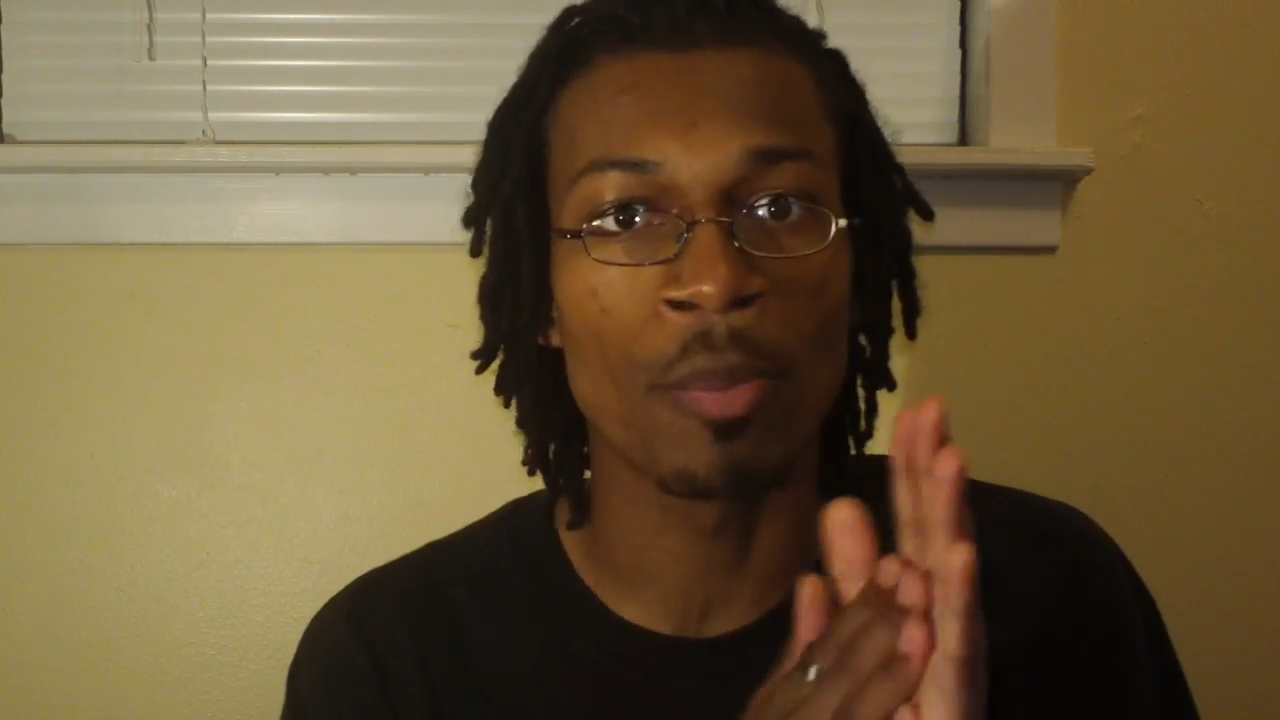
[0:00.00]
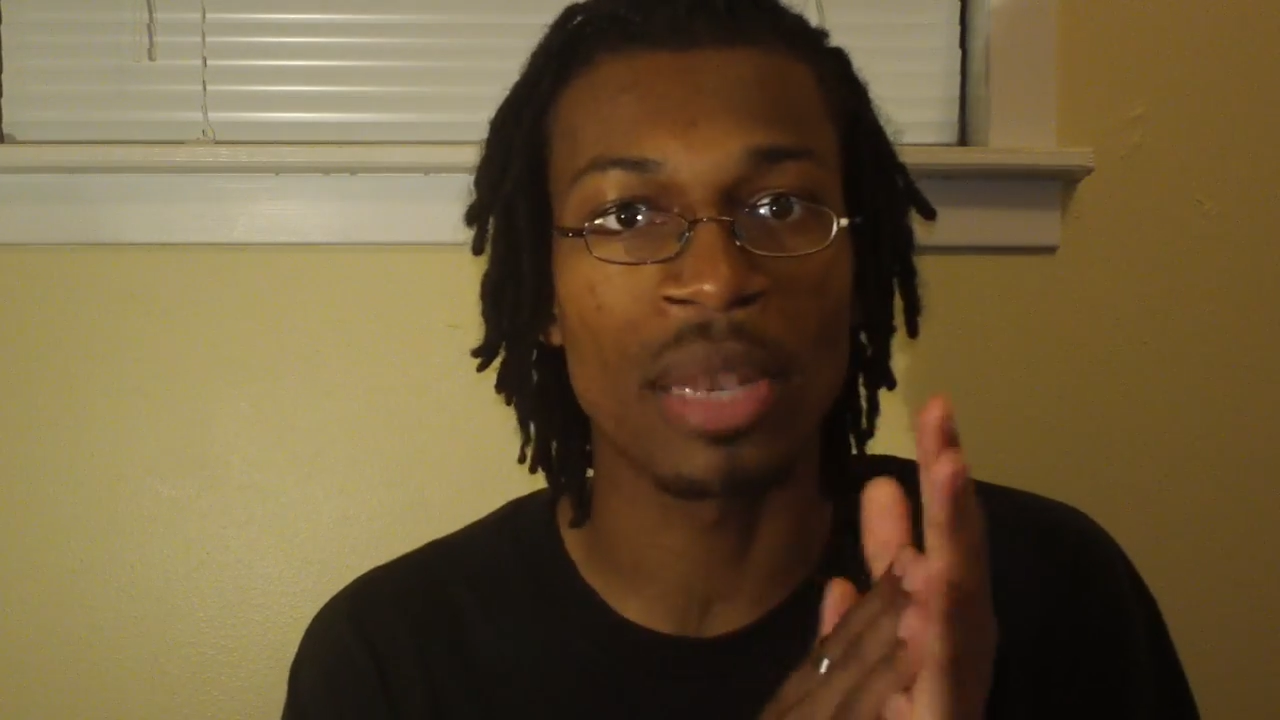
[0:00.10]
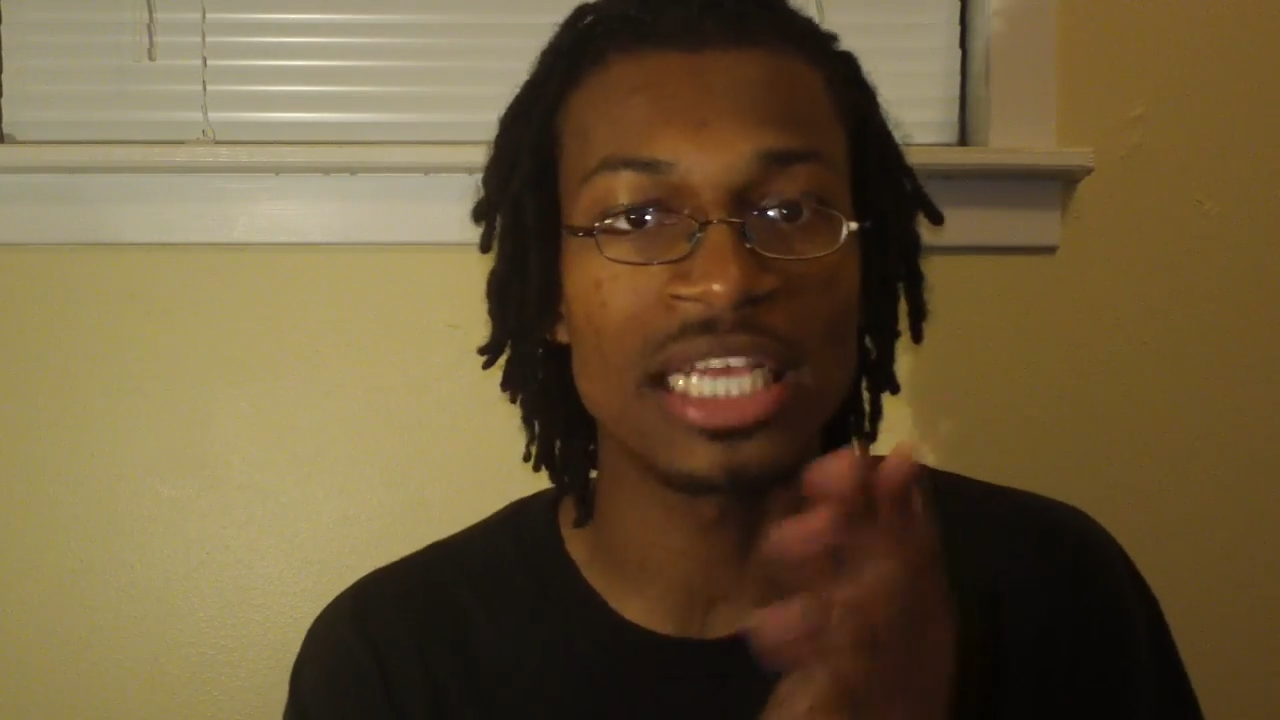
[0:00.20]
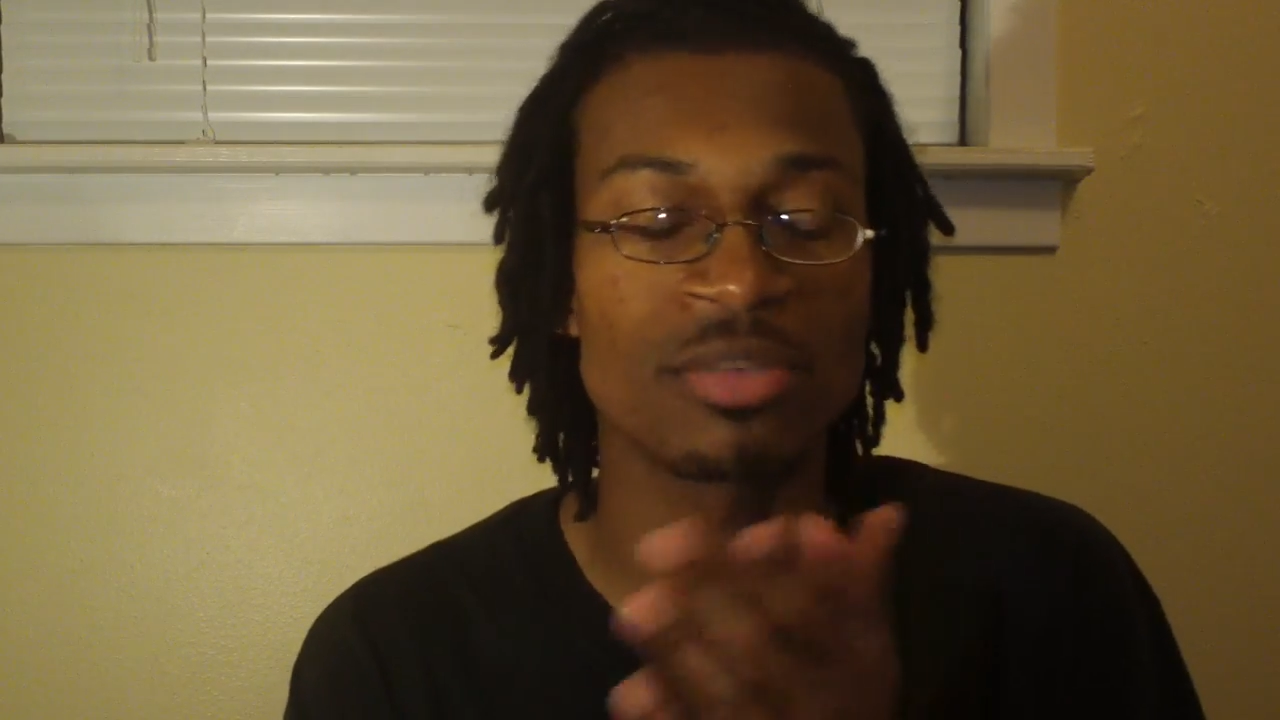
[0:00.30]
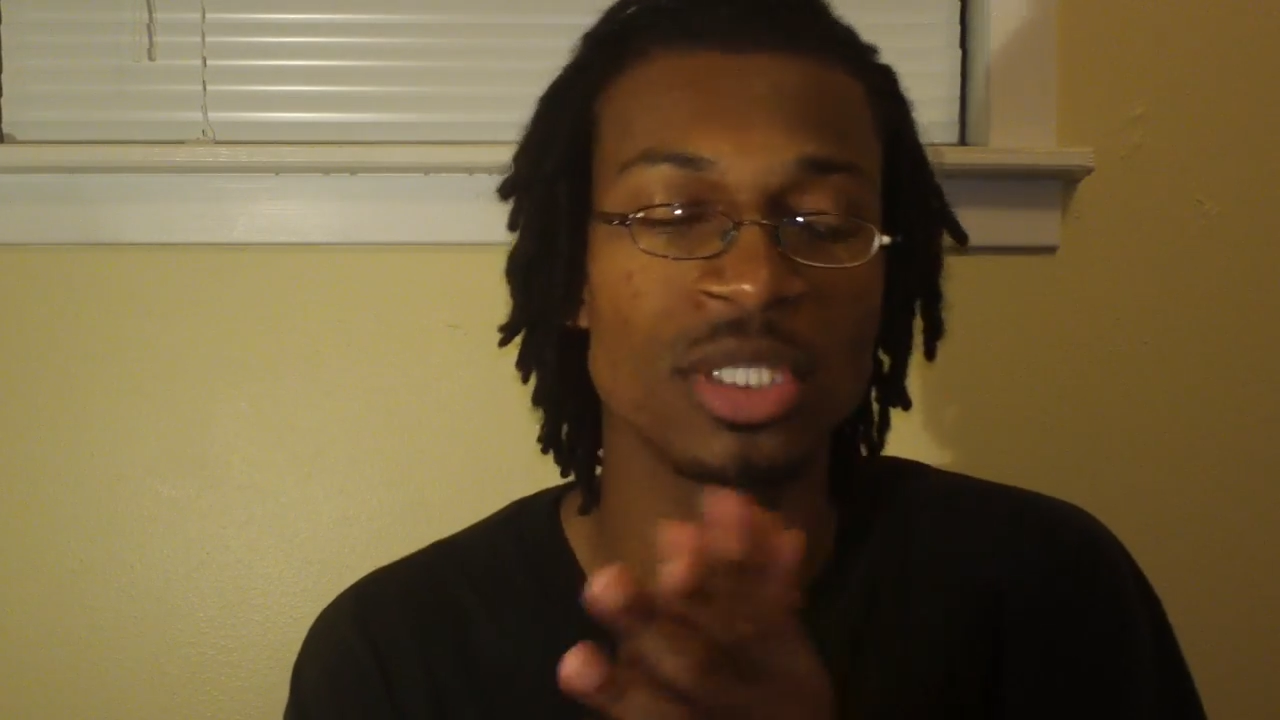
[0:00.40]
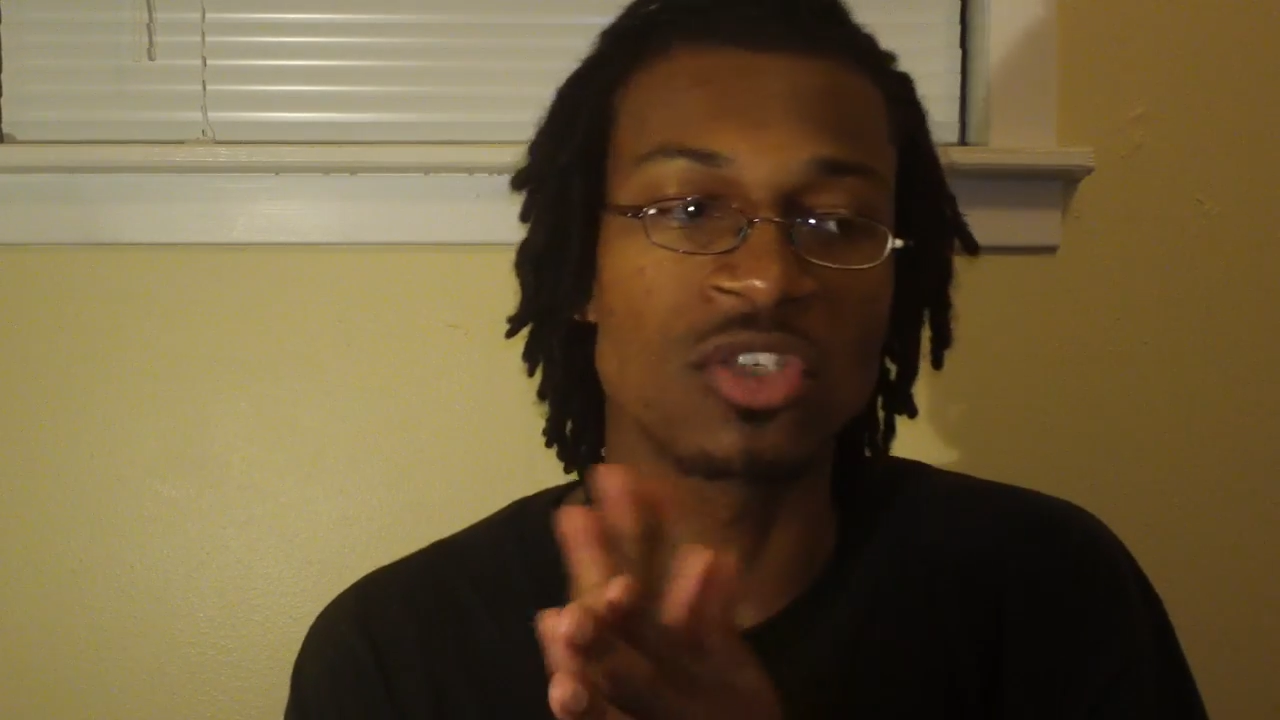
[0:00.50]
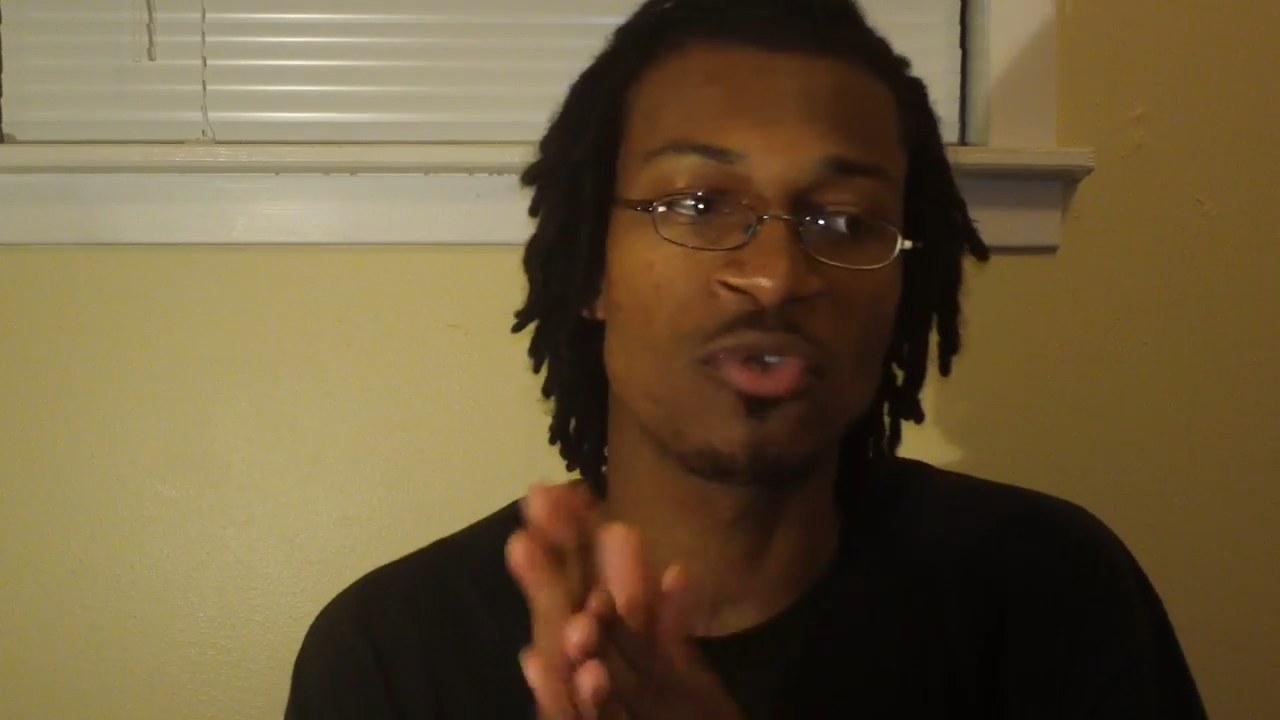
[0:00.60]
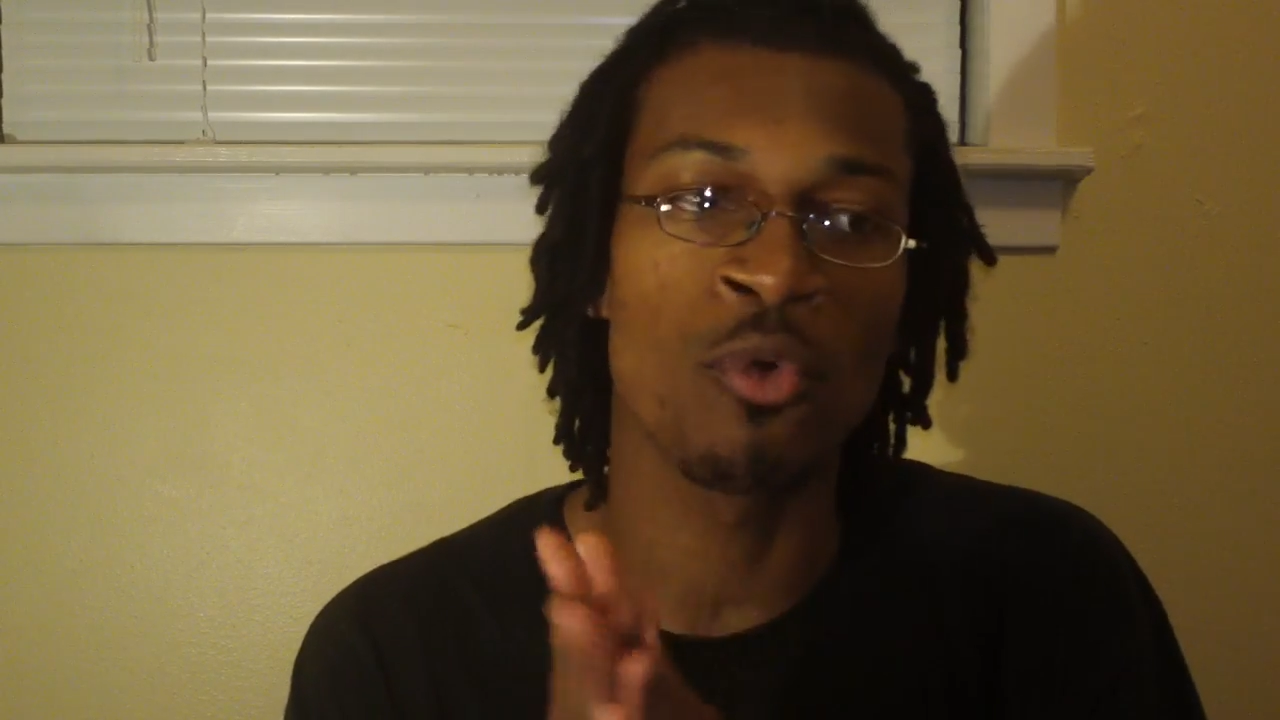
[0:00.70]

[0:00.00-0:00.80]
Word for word: replacements